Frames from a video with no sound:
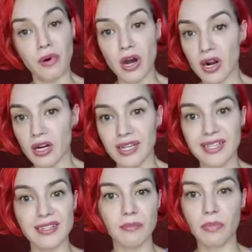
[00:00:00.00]
bar,
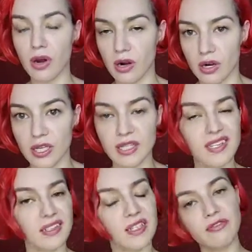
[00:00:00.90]
it's a bar. It's
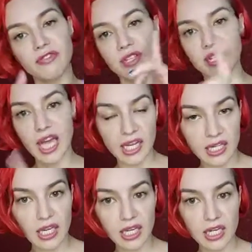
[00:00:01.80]
a different
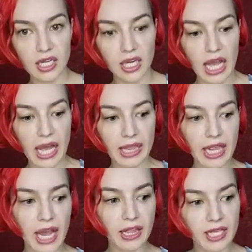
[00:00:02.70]
technique, and
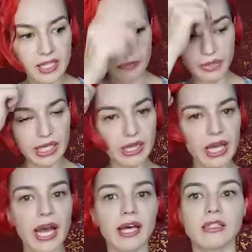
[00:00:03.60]
that doesn't mean
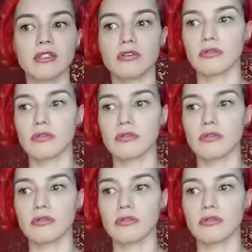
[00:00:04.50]
that